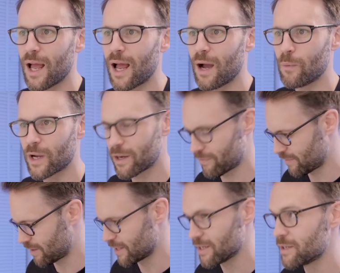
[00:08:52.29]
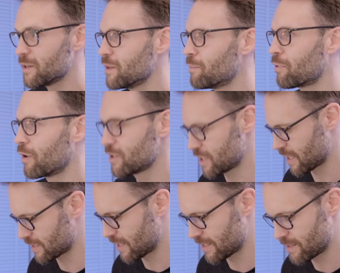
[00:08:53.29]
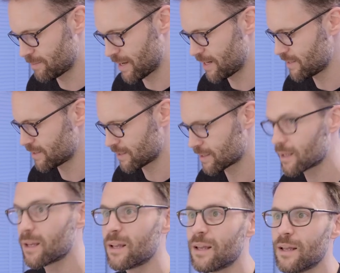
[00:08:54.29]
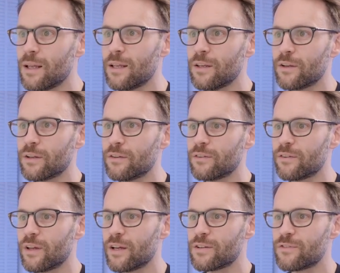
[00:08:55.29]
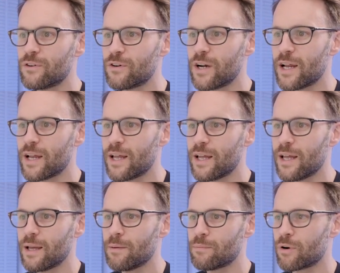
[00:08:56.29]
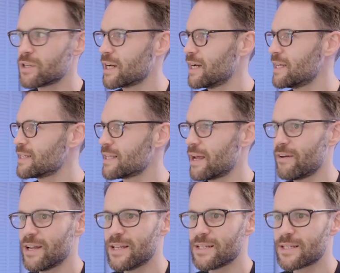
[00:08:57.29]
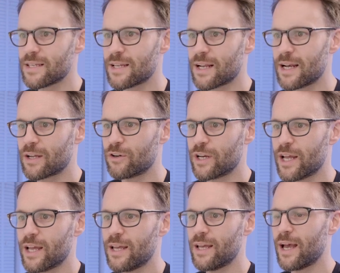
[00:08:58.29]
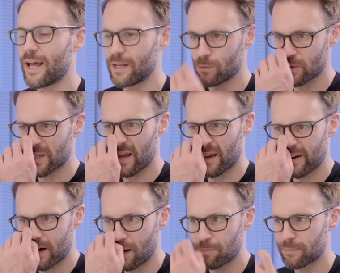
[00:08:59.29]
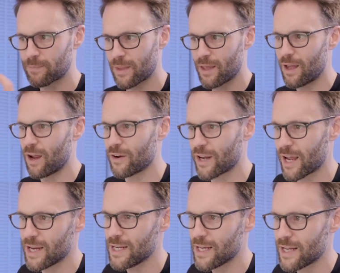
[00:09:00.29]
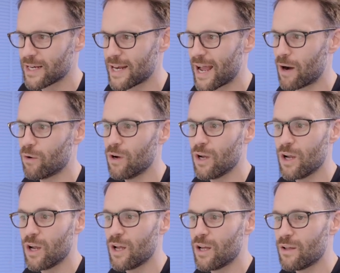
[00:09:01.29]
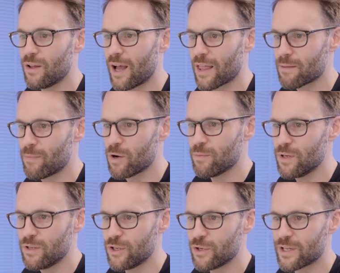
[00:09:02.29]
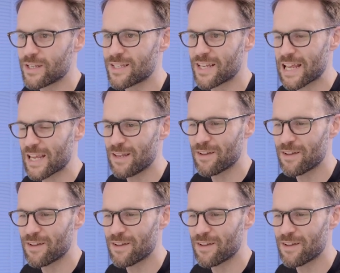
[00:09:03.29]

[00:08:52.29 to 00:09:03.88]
uh, we're going to find the project database. You can search for it. Project list, there it is. Click on it and it will turn up. Okay, now at the moment you can see